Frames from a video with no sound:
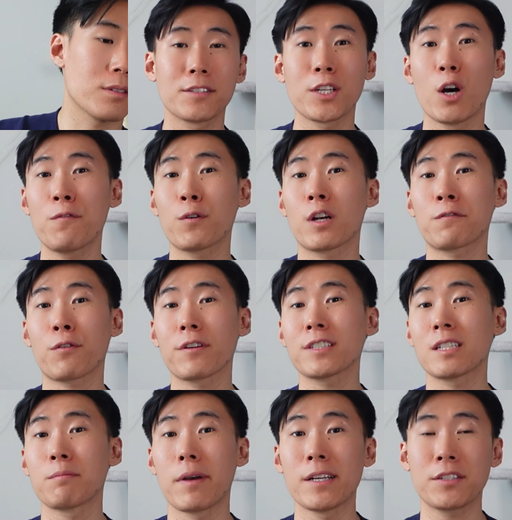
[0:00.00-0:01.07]
So for the
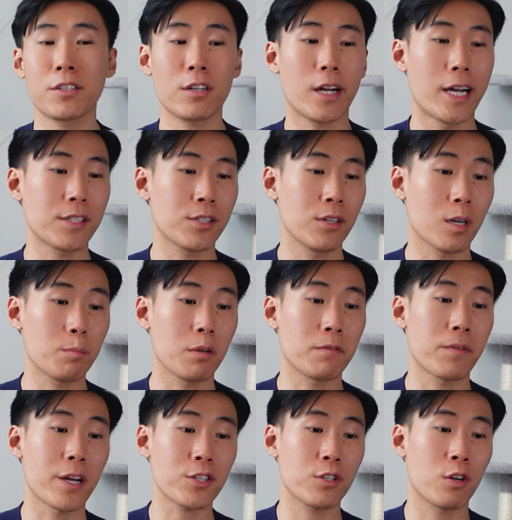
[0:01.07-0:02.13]
first semester, I took
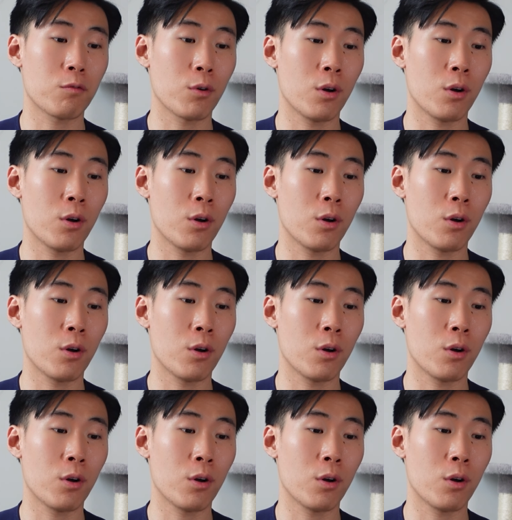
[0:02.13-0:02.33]
professional